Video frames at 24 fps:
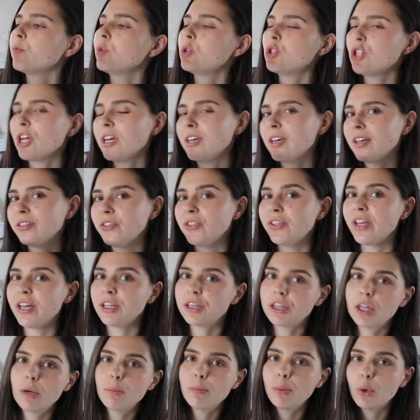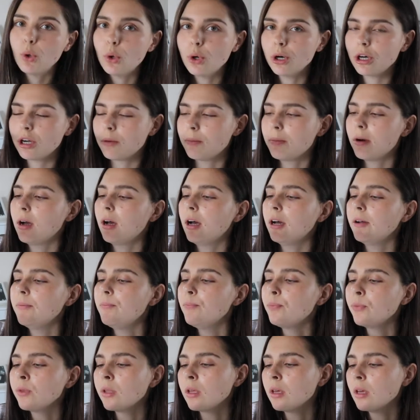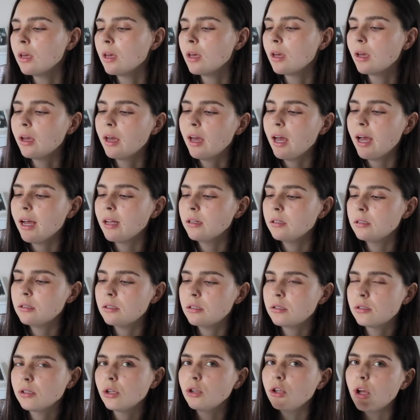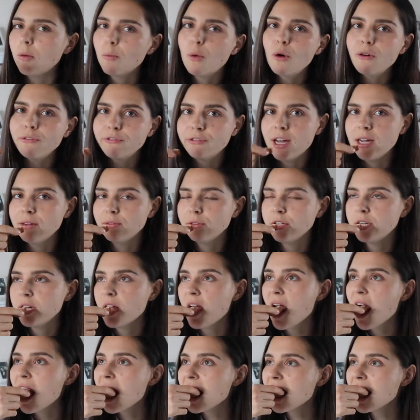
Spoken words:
which I guess is like the pork part, has a lot more flavor in it.